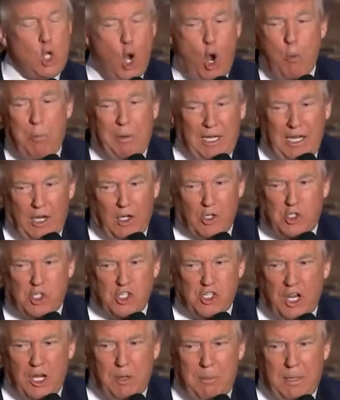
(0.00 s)
Nobody
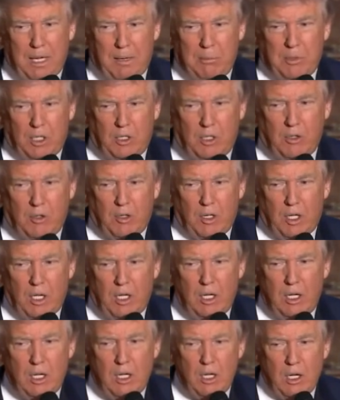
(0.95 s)
else is going to be able to do
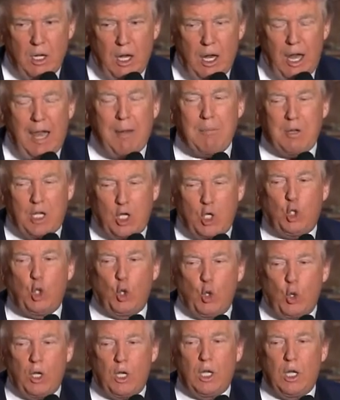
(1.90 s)
that. I'm going to
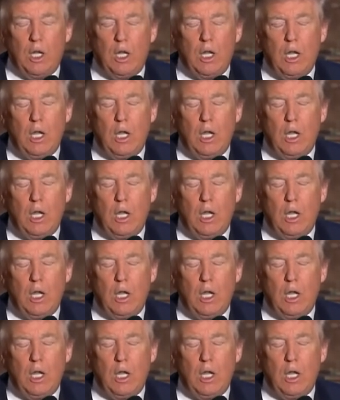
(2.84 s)
do it.